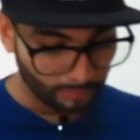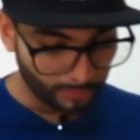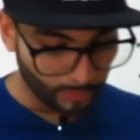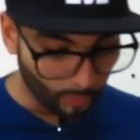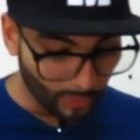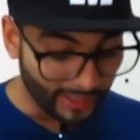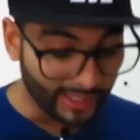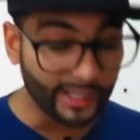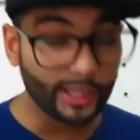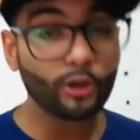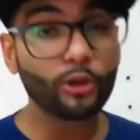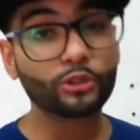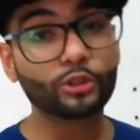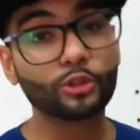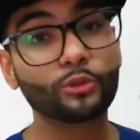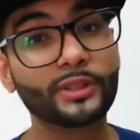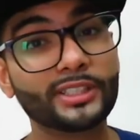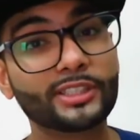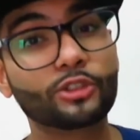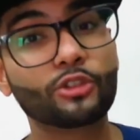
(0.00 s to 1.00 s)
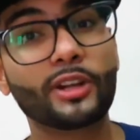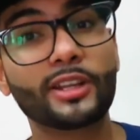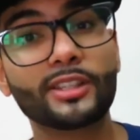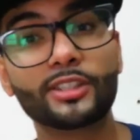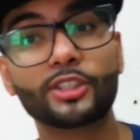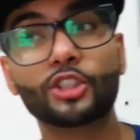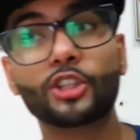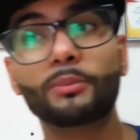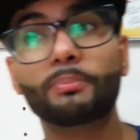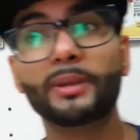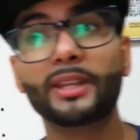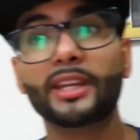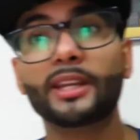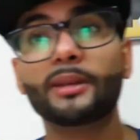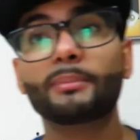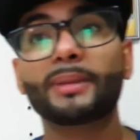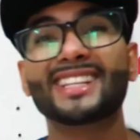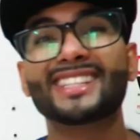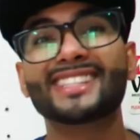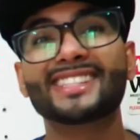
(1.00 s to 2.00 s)
But while I go through this transition
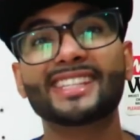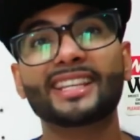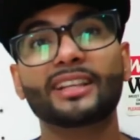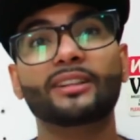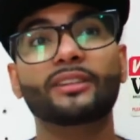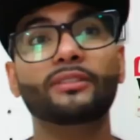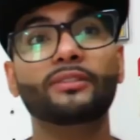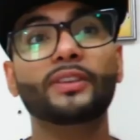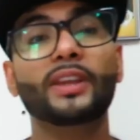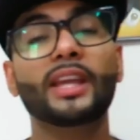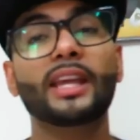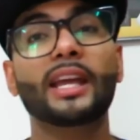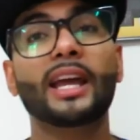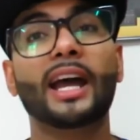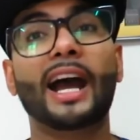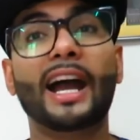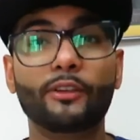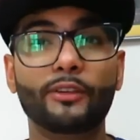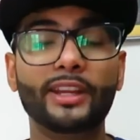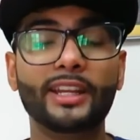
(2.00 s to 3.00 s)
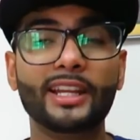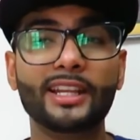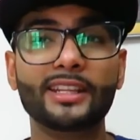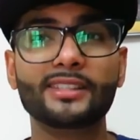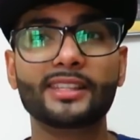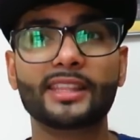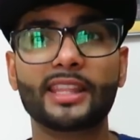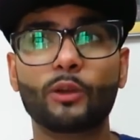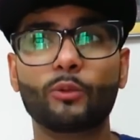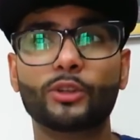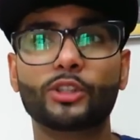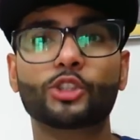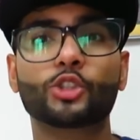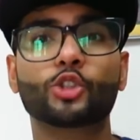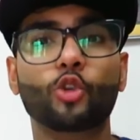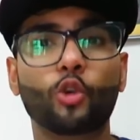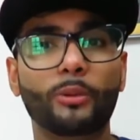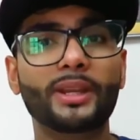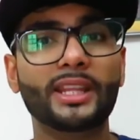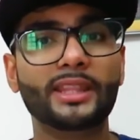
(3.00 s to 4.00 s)
period myself, I realized that there were
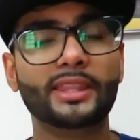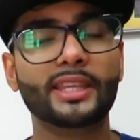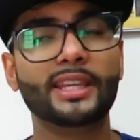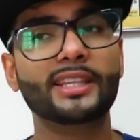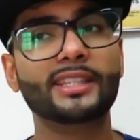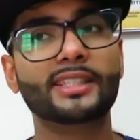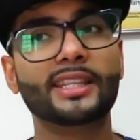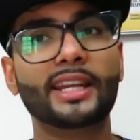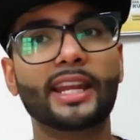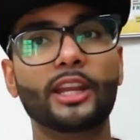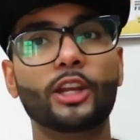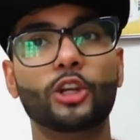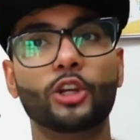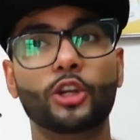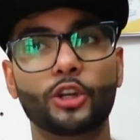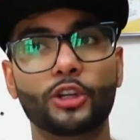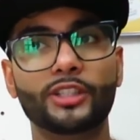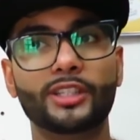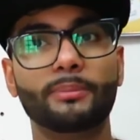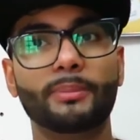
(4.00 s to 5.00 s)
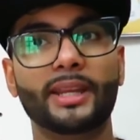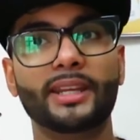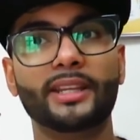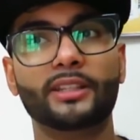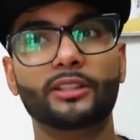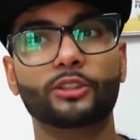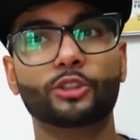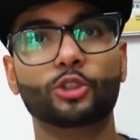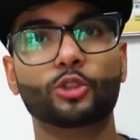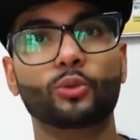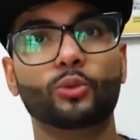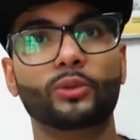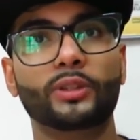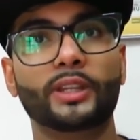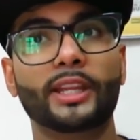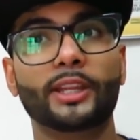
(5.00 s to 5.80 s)
so many things that I learned in medical school.